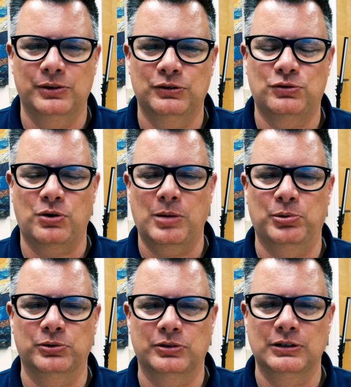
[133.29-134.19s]
these
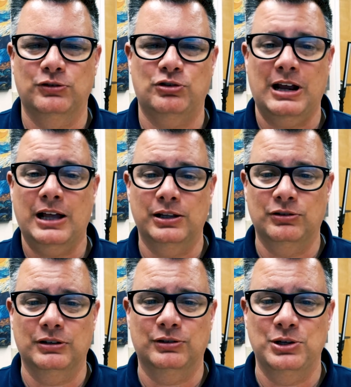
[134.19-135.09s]
troubles, these
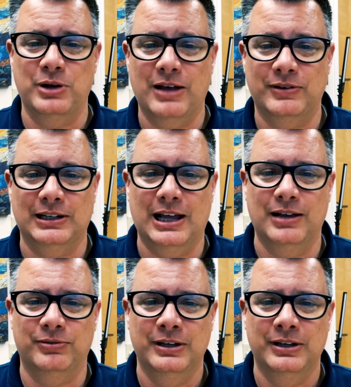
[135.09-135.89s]
challenges that you have in life,